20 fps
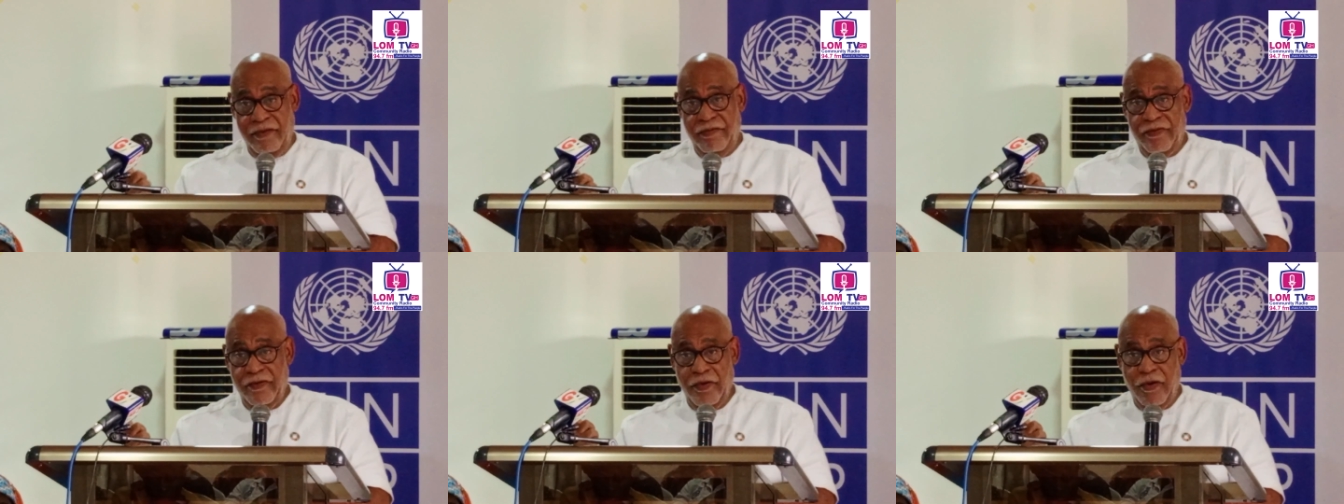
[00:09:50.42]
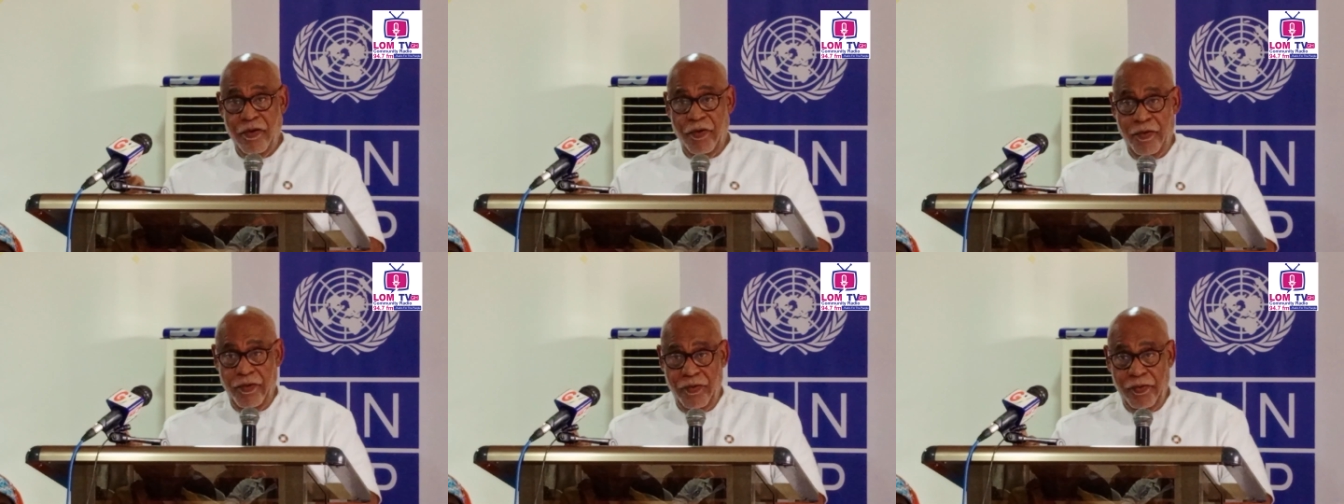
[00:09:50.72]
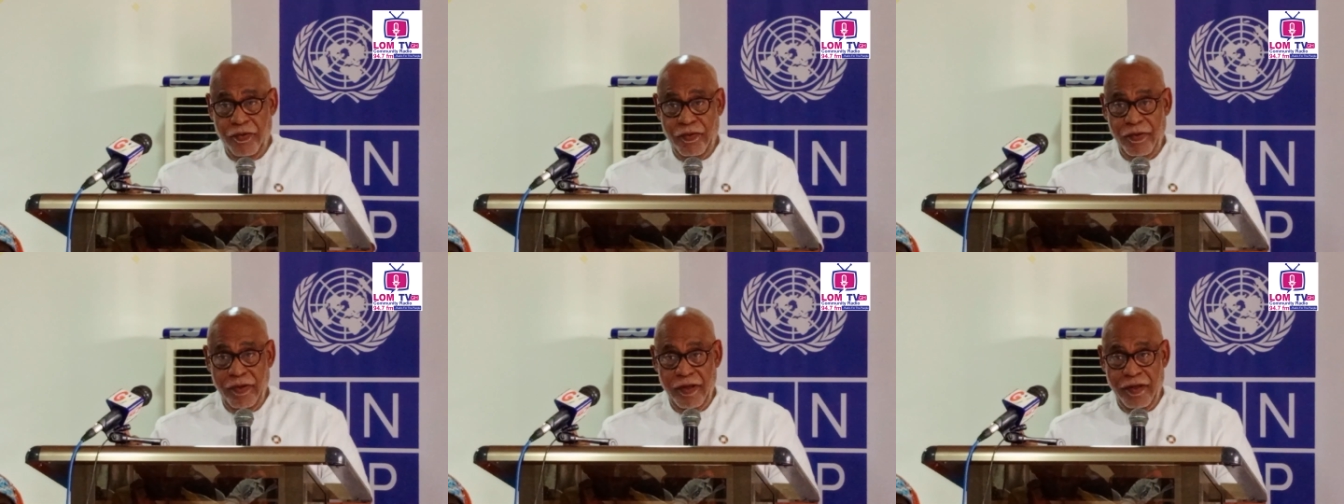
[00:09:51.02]
even
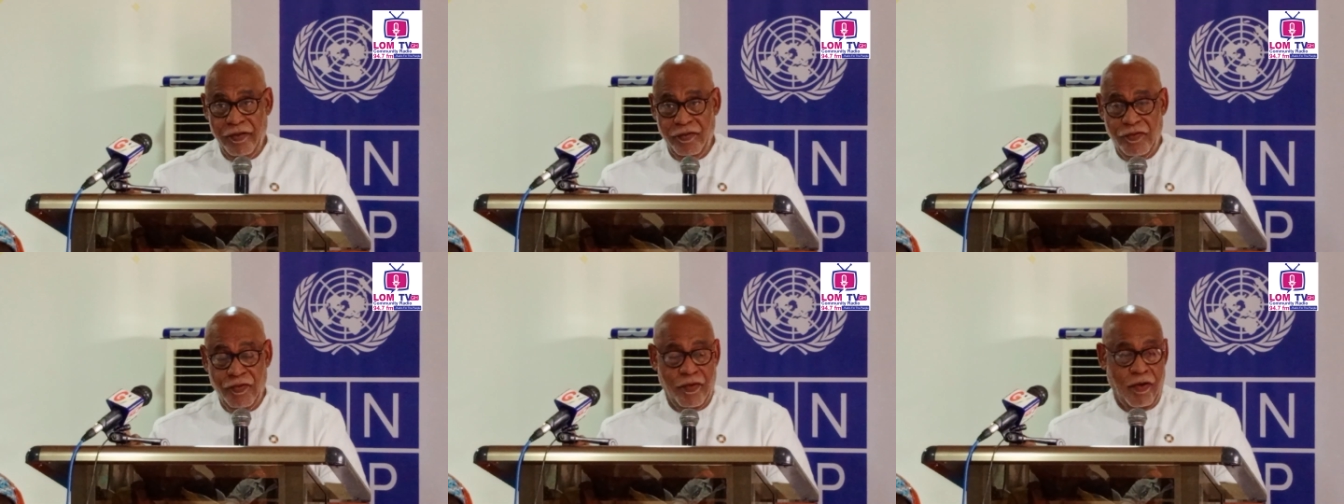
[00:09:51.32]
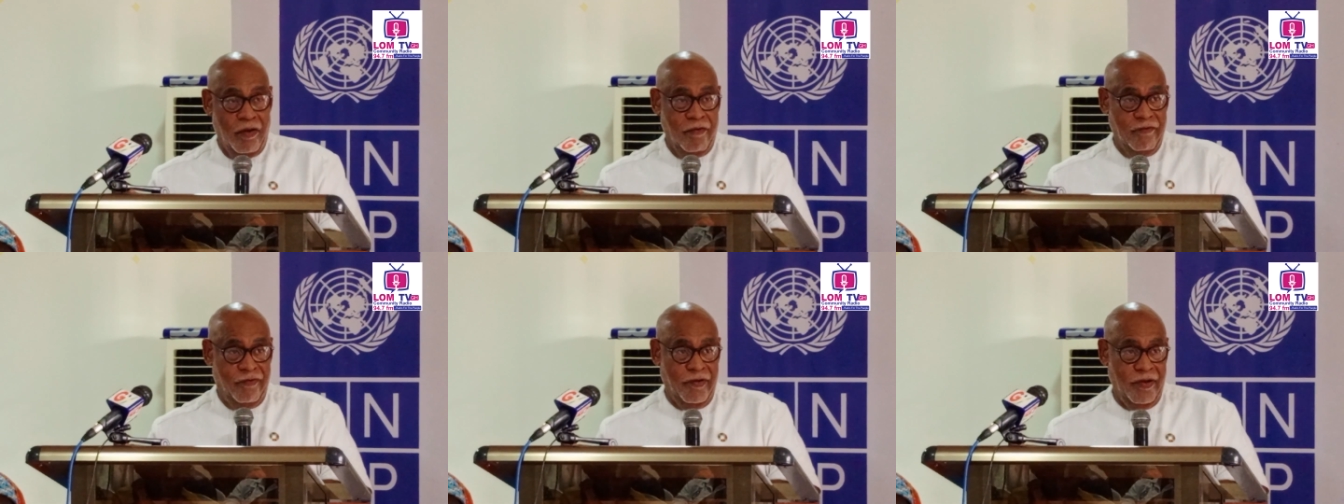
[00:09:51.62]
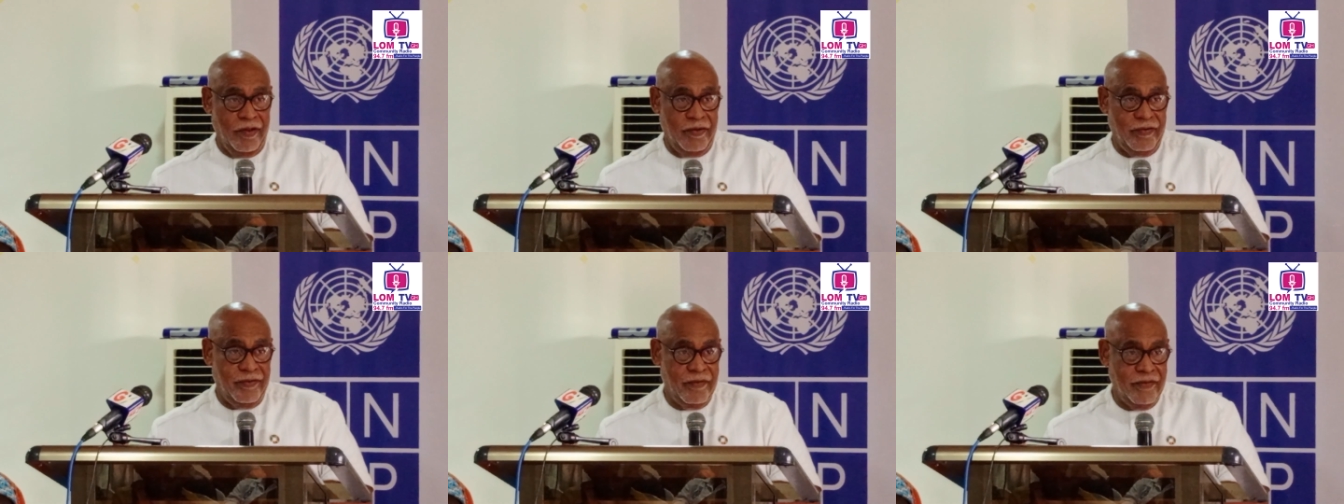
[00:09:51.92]
go into
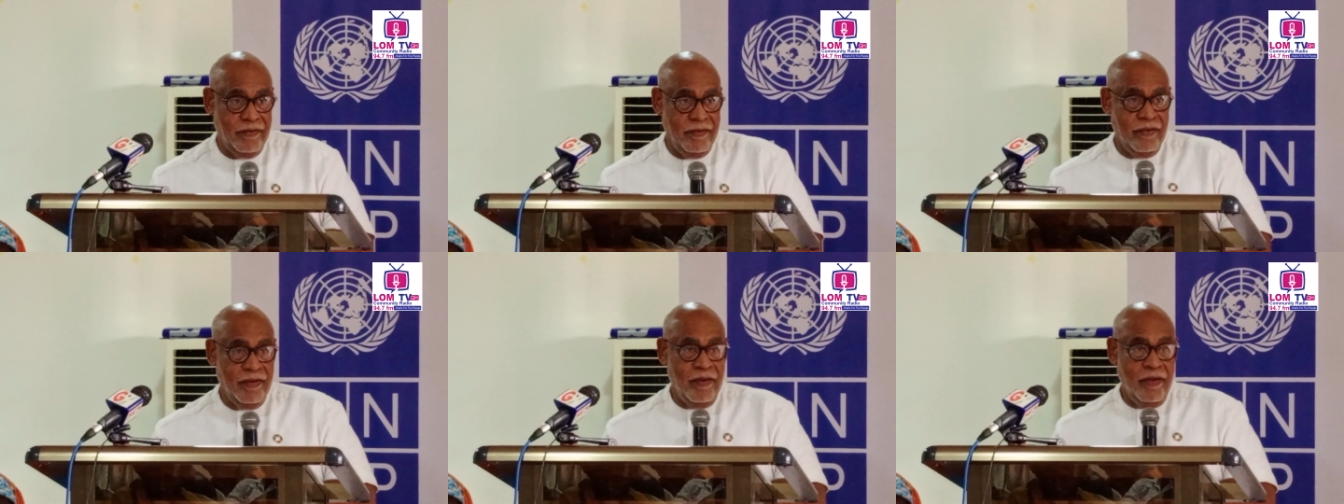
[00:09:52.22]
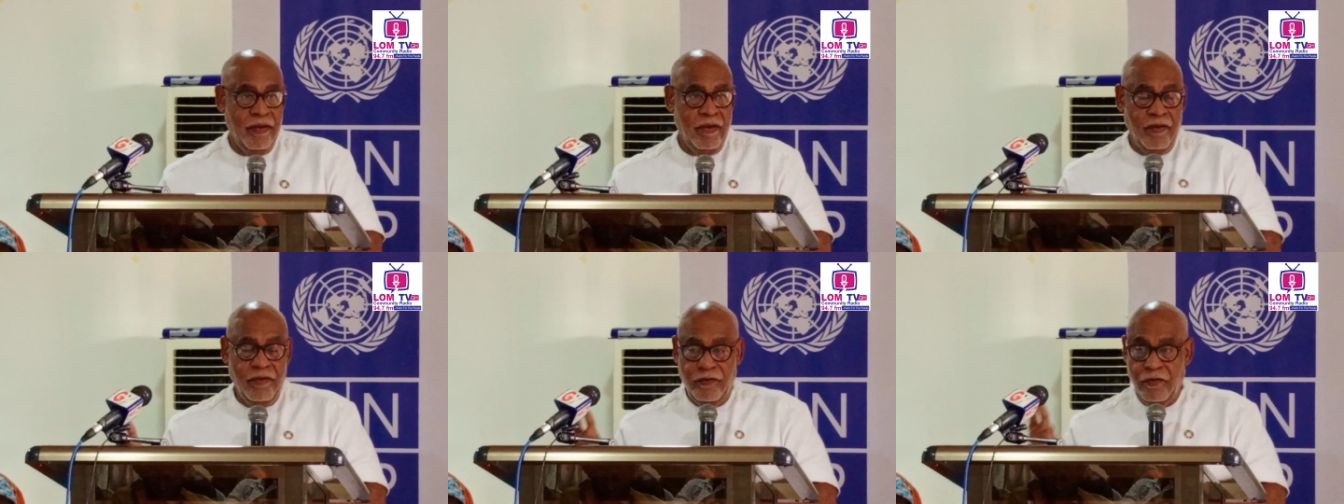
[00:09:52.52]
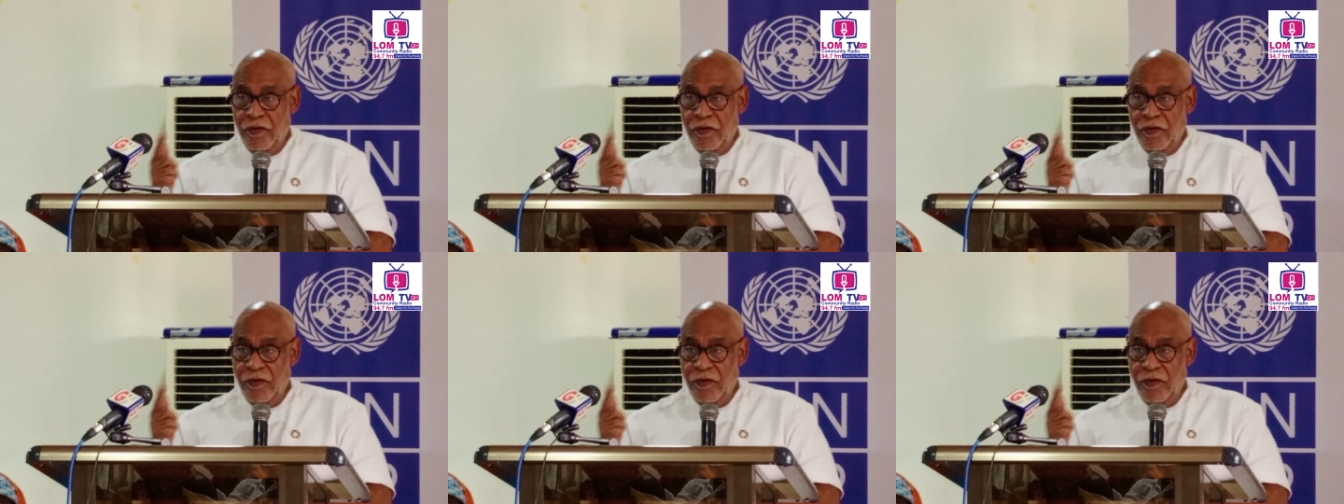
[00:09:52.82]
conflict.